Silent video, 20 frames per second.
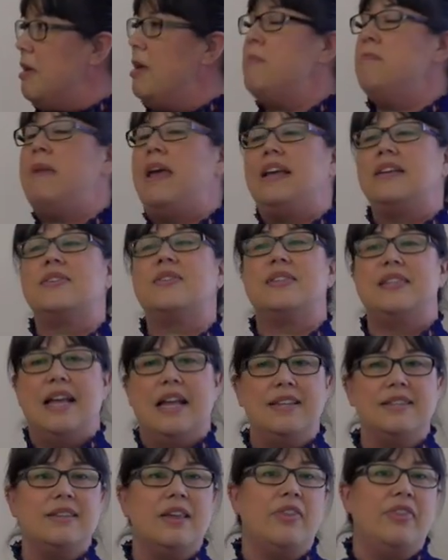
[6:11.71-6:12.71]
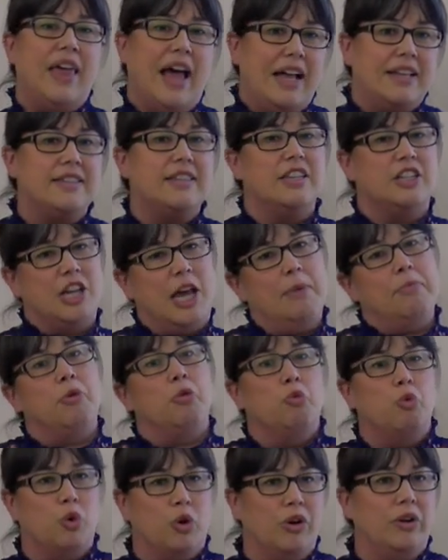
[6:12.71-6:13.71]
it makes sense that that's the type
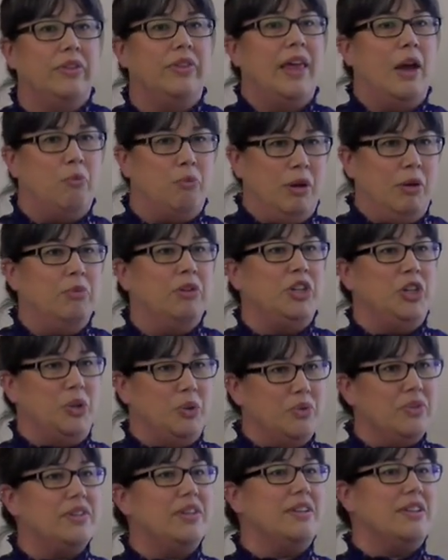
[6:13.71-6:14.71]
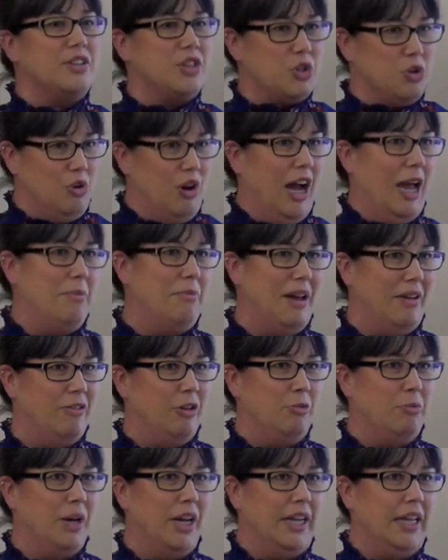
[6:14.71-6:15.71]
of word that we would use to describe everybody
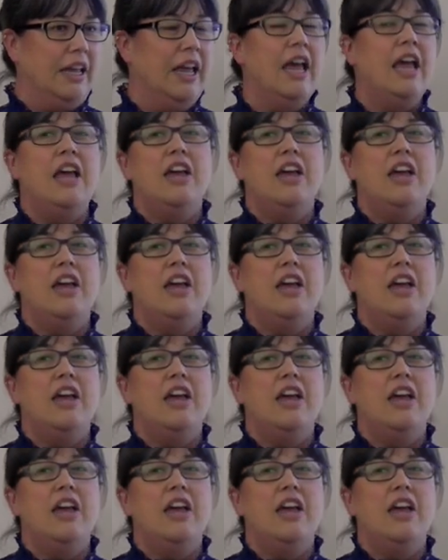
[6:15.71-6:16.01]
everybody.